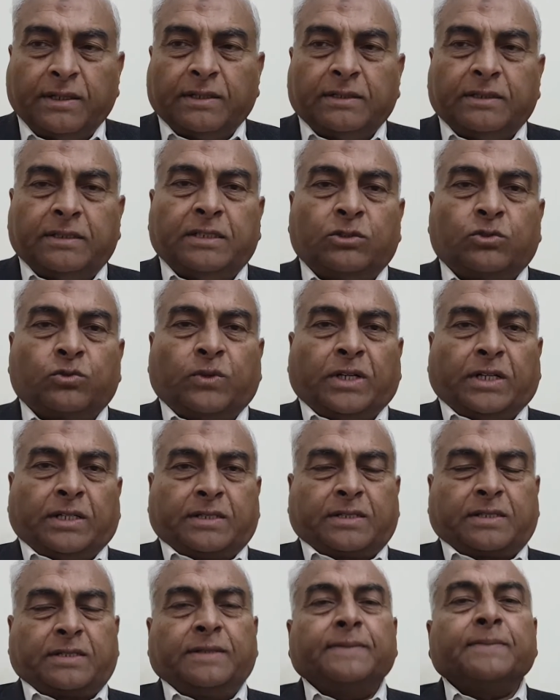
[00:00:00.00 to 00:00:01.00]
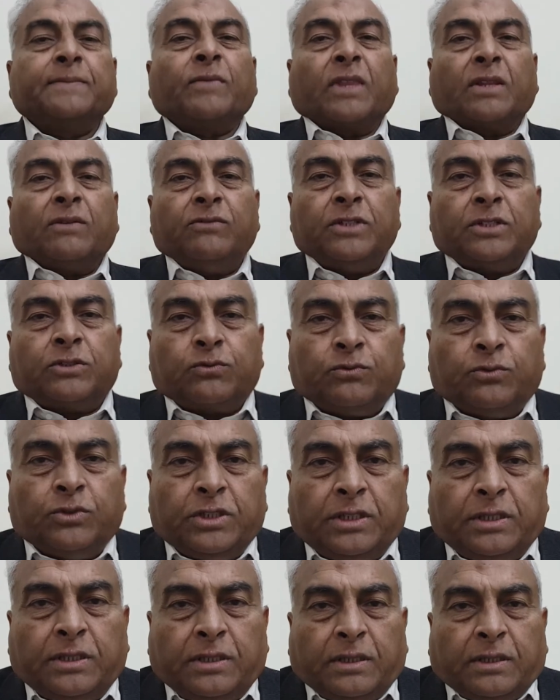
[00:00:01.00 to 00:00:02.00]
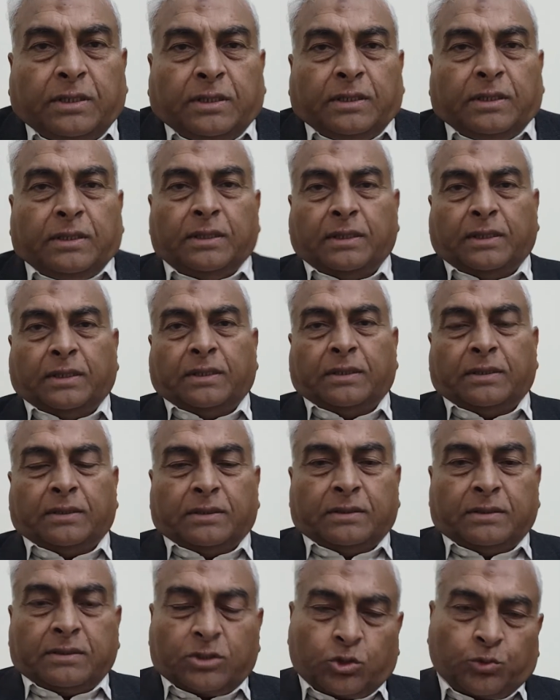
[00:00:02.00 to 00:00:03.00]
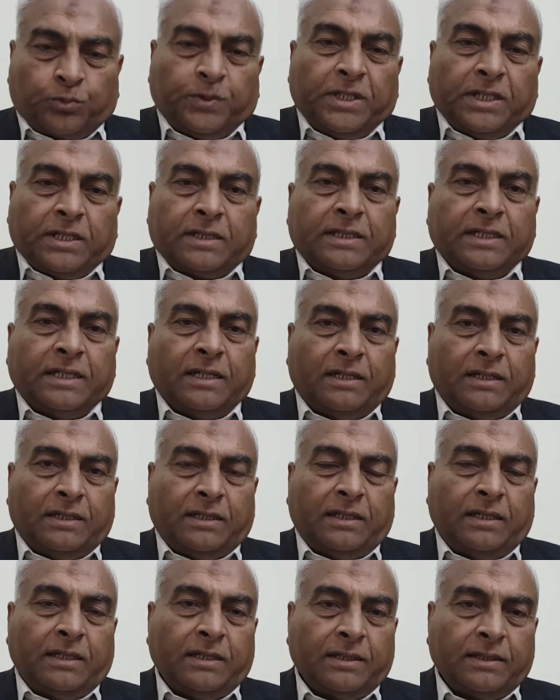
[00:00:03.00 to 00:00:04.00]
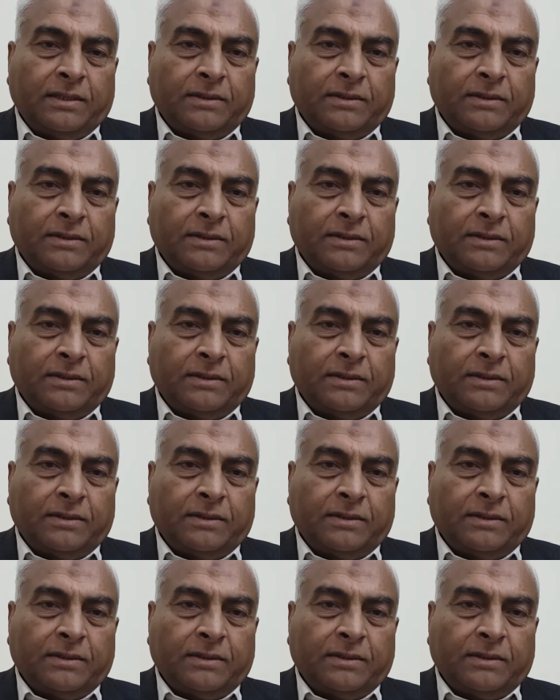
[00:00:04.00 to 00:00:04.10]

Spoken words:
These words which we speak daily